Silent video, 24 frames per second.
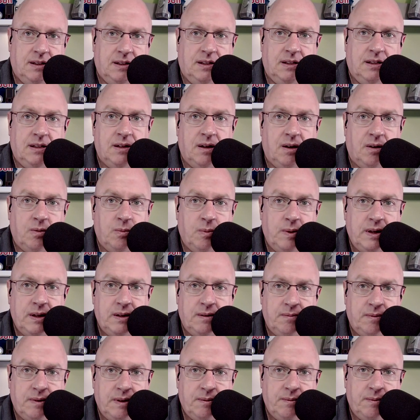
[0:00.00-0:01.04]
You know, we,
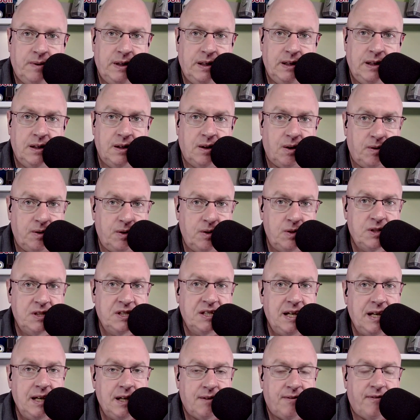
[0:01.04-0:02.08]
we, we you know, you
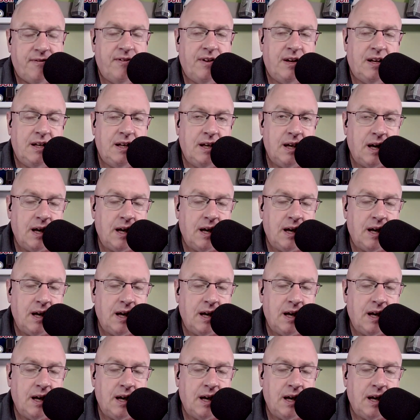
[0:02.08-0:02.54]
see a, a, right.